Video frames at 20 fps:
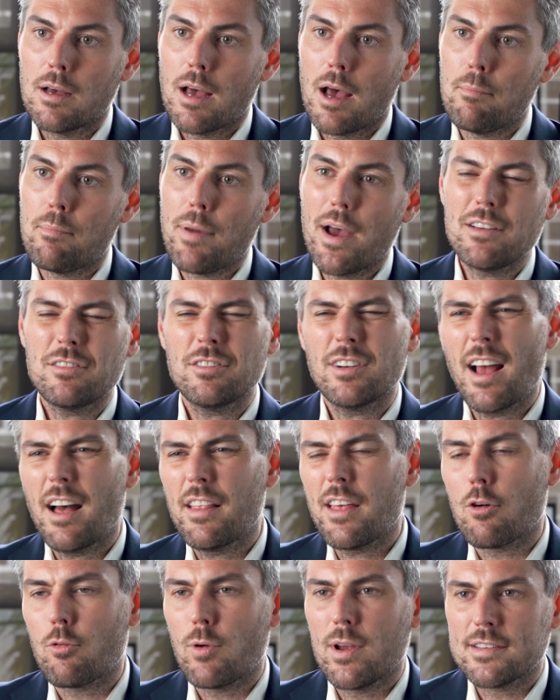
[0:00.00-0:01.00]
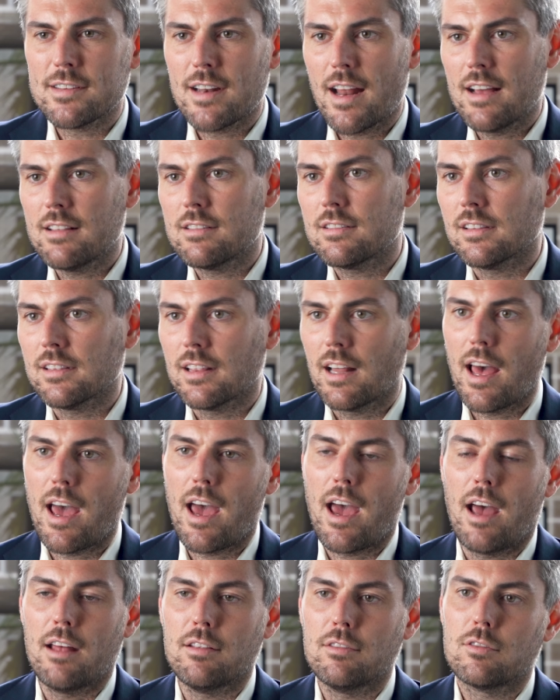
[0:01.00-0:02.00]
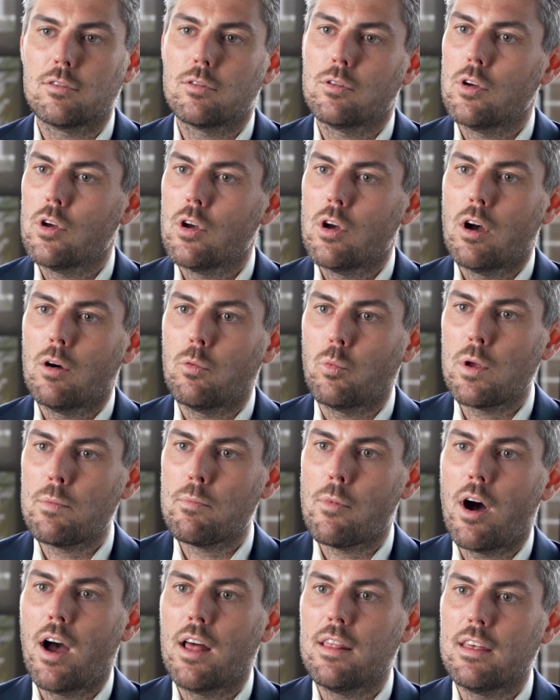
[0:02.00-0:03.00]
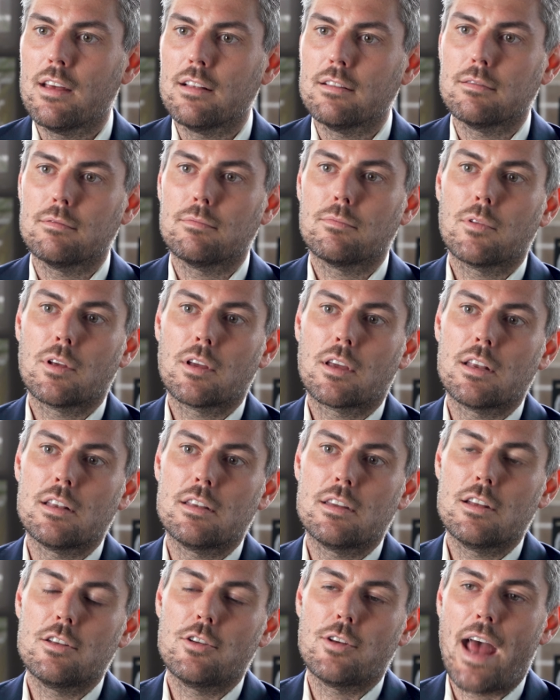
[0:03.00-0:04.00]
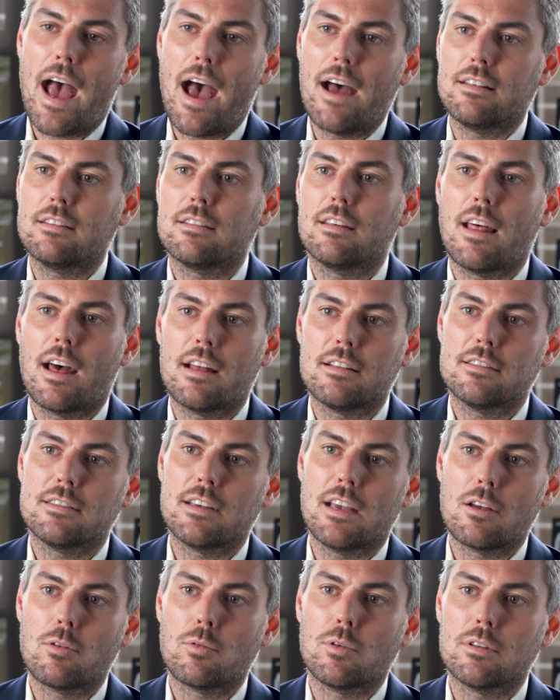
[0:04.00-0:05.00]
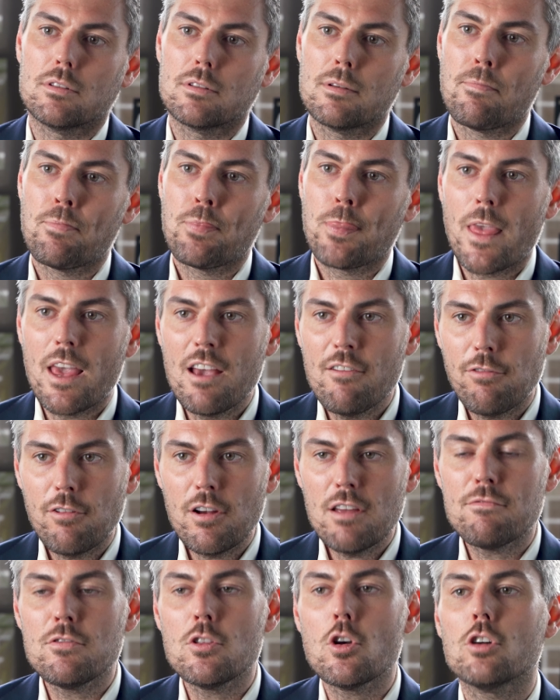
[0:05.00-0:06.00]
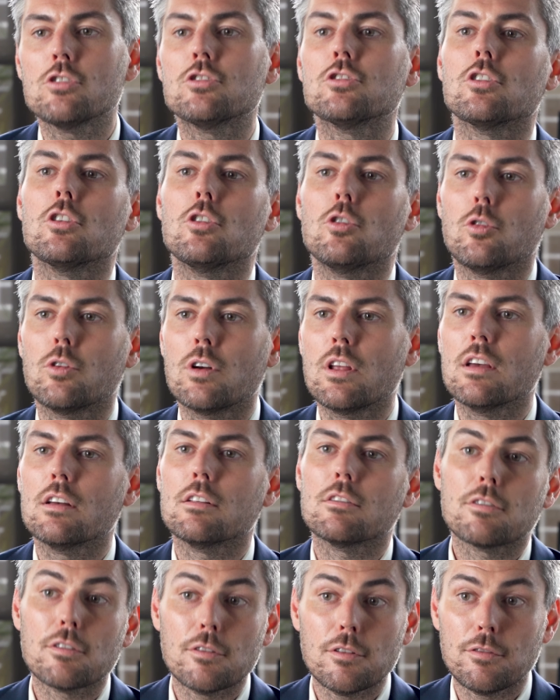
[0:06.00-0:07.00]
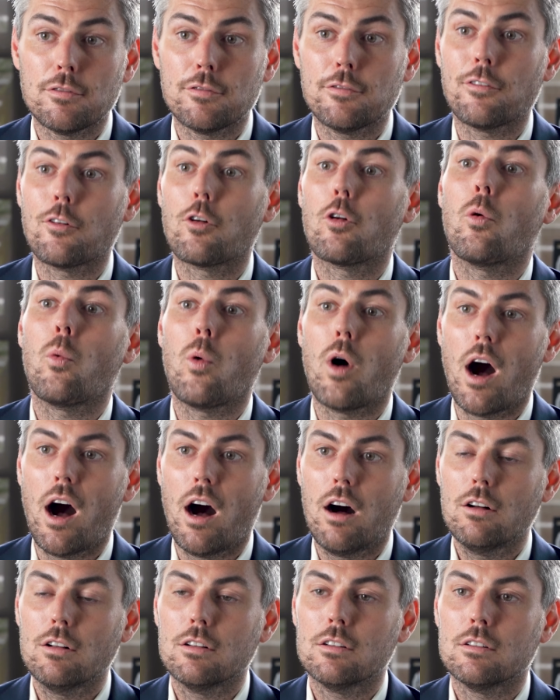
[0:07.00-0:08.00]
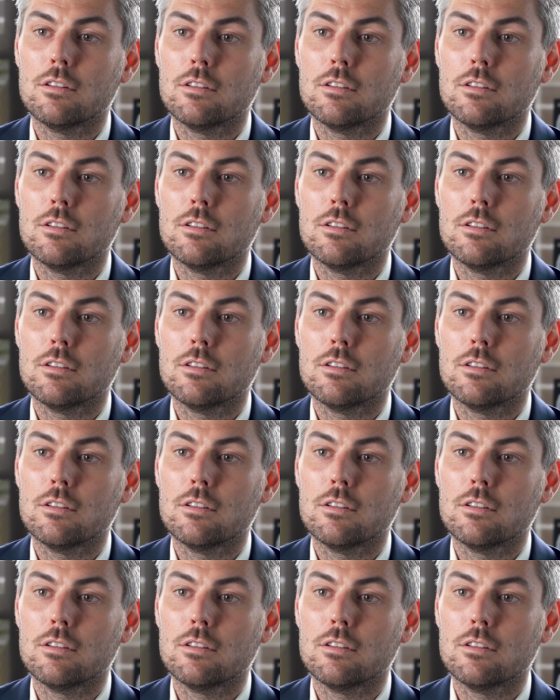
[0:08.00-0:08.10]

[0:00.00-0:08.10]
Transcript: And based on how that resonates and lands, we might then continue to add to that sequence. If we've nurtured an audience for a while,